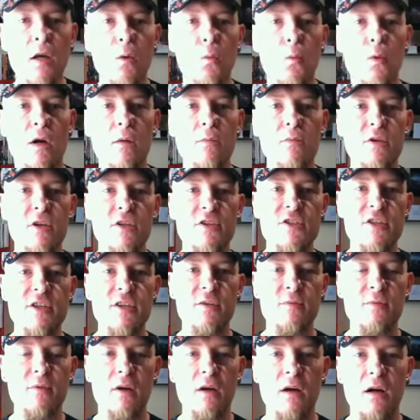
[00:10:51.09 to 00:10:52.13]
What I'm going to
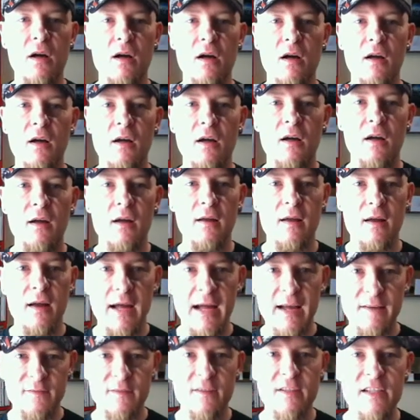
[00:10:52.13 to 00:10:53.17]
do
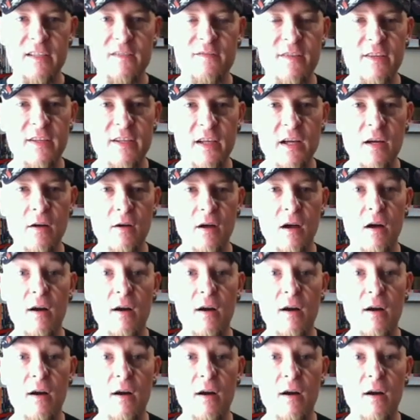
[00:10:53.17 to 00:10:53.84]
after this video,